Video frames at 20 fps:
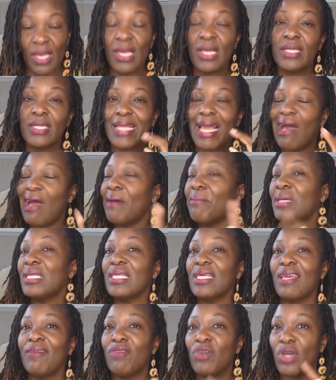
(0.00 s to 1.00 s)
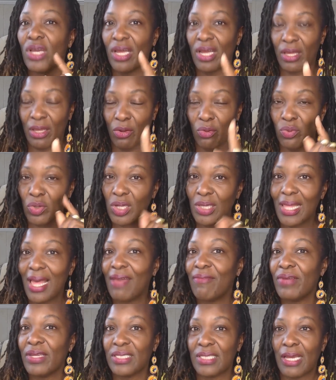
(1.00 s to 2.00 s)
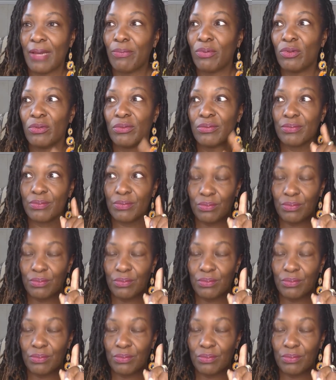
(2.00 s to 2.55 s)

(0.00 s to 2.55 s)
Now, I'm going to give you a real life example.